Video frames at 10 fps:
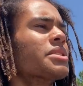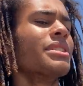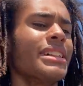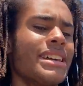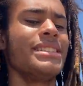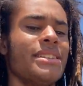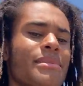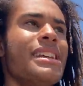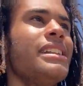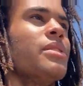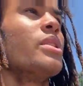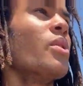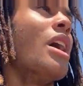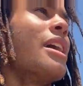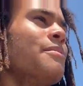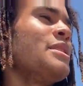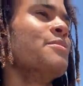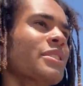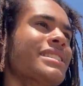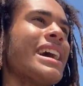really intimidating. We want
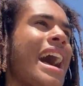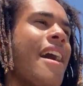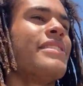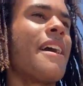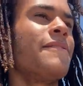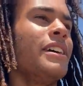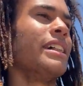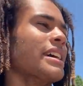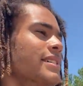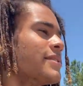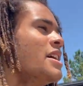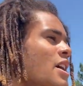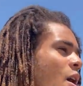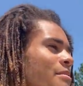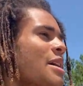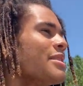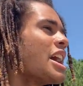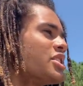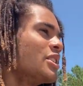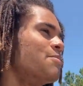people to have that feeling of, oh, maybe
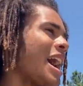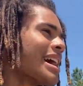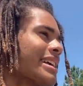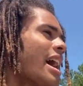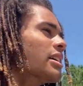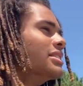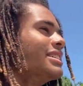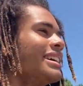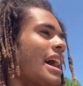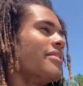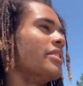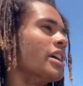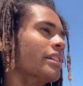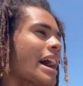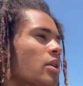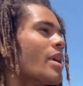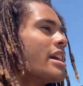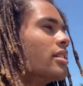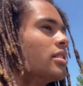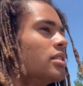I should back out. And then they're like,
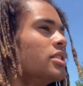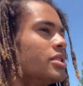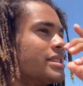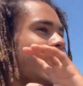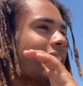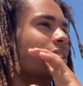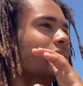wait, you said